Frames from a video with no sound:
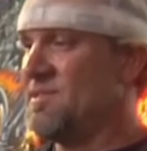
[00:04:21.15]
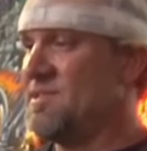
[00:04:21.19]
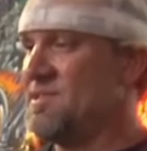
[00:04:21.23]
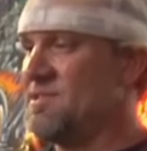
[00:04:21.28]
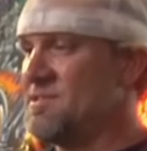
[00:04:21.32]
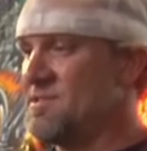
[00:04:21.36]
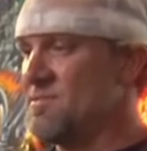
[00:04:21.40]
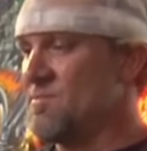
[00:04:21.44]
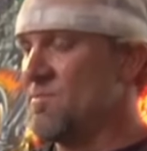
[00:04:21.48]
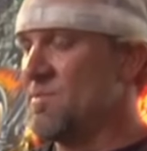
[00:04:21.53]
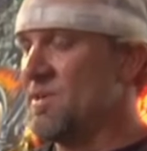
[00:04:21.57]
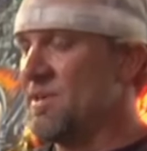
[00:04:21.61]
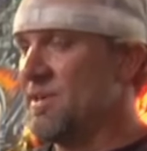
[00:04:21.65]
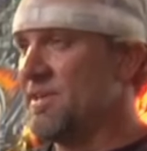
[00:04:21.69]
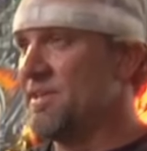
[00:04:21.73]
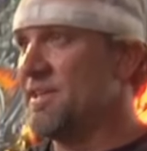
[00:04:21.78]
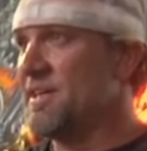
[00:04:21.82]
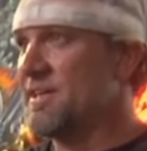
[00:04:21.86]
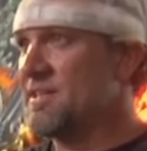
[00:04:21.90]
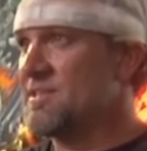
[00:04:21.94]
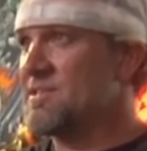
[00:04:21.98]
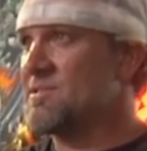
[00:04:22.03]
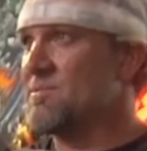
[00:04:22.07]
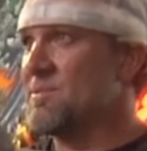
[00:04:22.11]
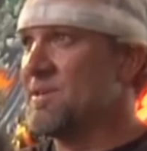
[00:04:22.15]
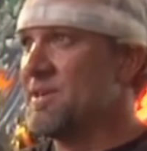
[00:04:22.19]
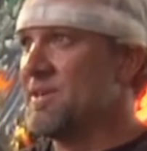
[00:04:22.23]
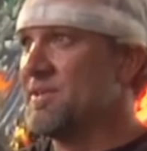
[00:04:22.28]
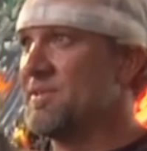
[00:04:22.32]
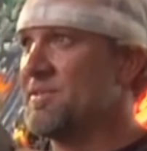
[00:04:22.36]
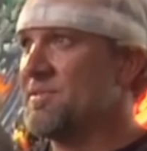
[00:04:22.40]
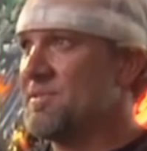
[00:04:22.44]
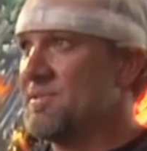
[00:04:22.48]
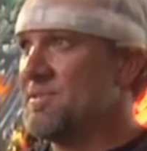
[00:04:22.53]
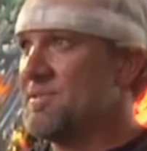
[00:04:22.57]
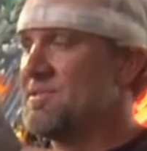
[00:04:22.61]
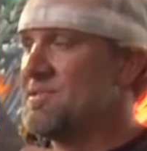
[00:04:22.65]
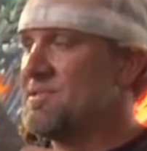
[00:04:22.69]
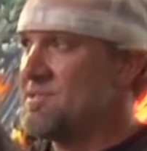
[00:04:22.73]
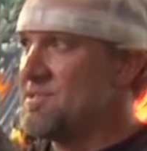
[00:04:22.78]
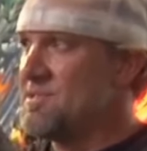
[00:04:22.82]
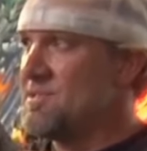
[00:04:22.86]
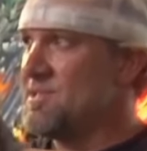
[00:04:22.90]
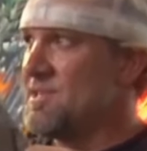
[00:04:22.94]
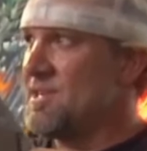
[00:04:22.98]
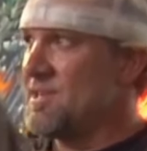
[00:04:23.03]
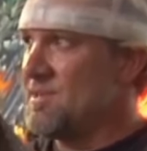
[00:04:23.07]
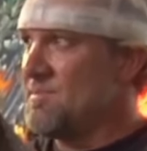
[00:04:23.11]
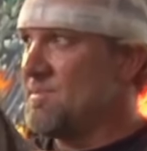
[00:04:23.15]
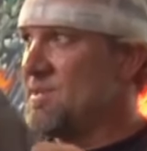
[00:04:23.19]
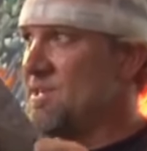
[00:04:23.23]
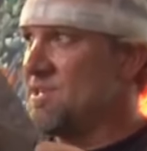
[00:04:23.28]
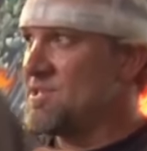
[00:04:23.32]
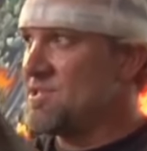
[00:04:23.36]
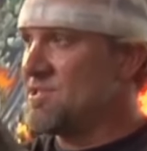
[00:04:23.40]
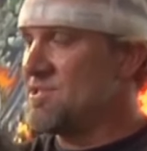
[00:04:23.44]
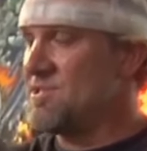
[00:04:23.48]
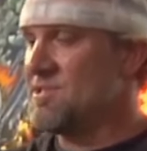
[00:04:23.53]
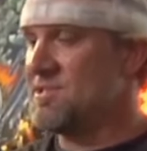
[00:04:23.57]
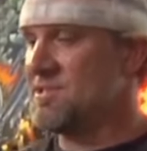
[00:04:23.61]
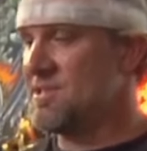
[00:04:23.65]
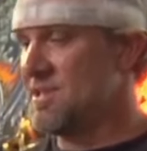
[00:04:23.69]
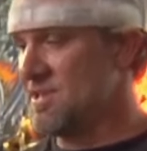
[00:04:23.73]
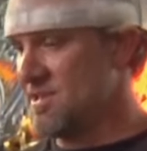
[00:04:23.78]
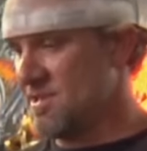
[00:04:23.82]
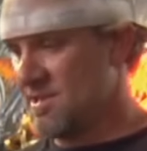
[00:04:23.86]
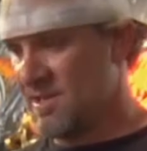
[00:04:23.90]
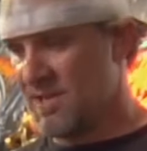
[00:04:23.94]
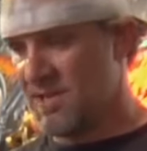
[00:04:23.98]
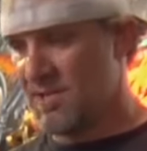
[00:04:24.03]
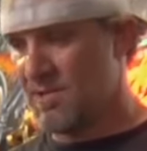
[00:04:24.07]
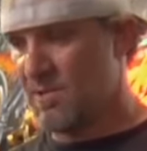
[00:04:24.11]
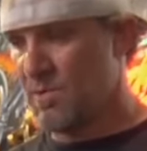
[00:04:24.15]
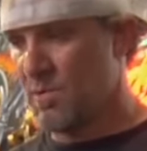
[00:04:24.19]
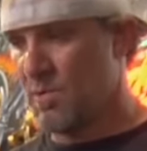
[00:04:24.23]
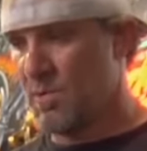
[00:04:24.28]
doesn't weld, like to weld through, so you gotta make sure you take like